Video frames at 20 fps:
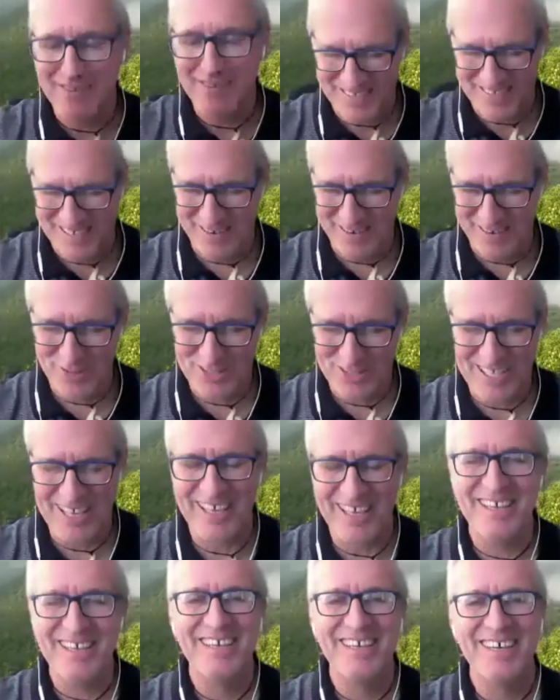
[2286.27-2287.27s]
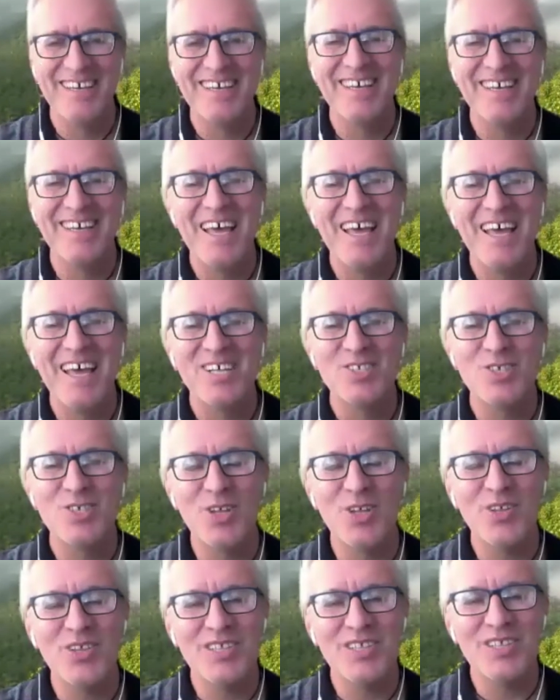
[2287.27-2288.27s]
I would say. So
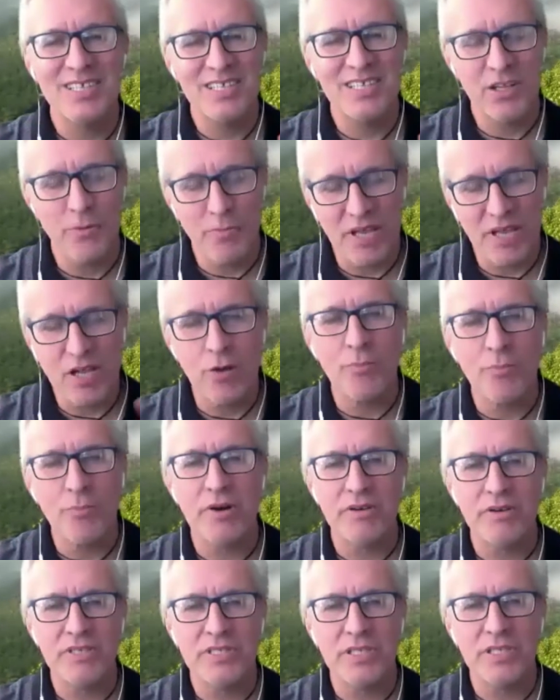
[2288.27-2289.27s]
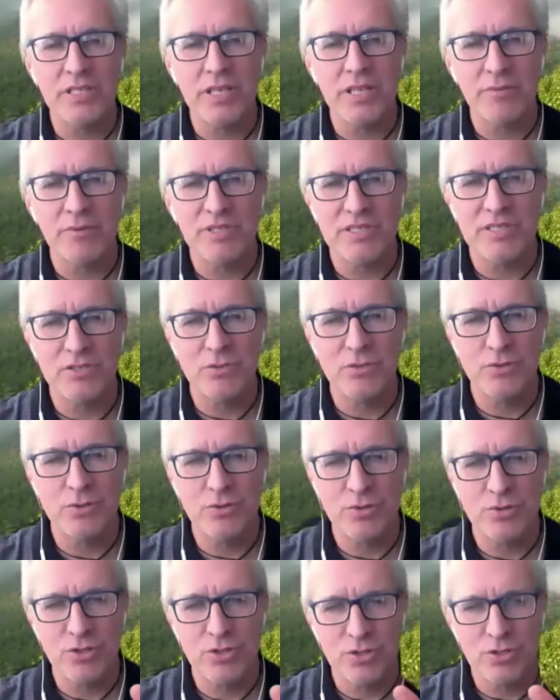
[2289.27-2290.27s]
the big comparison, I was to
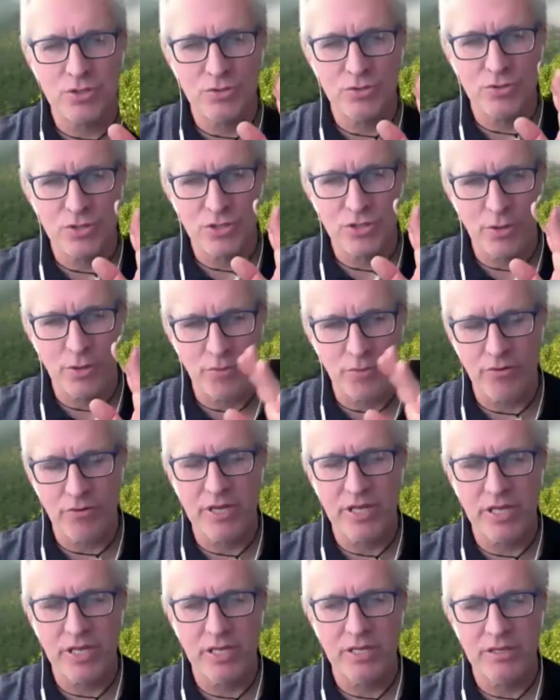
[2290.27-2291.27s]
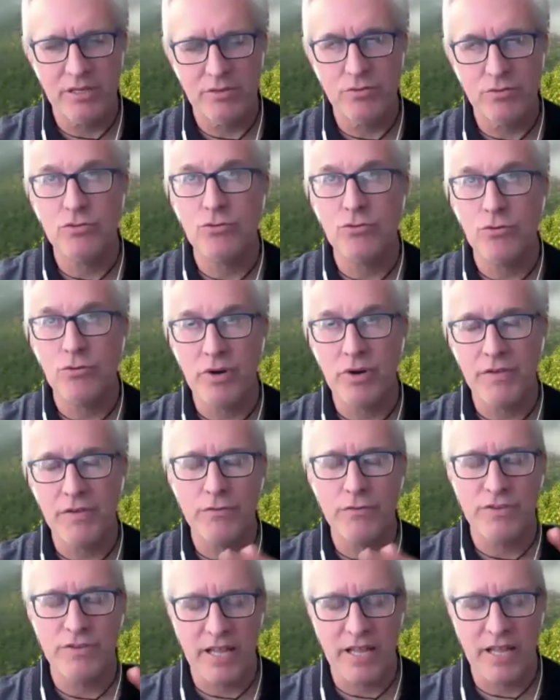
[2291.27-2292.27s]
summary to review
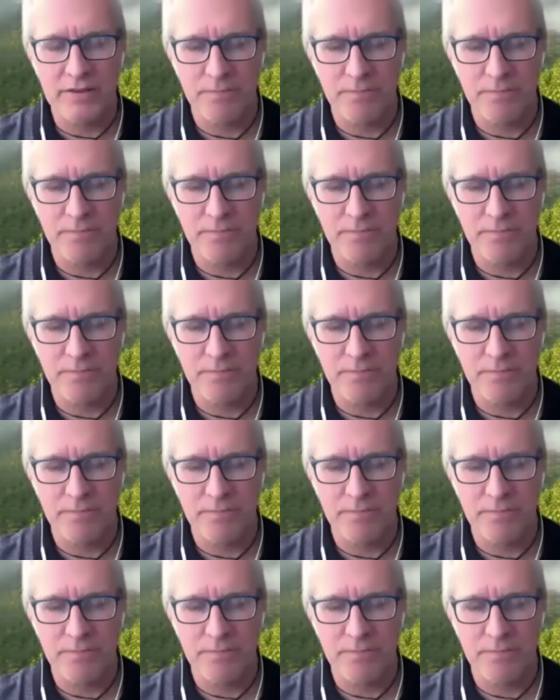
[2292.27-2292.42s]
that.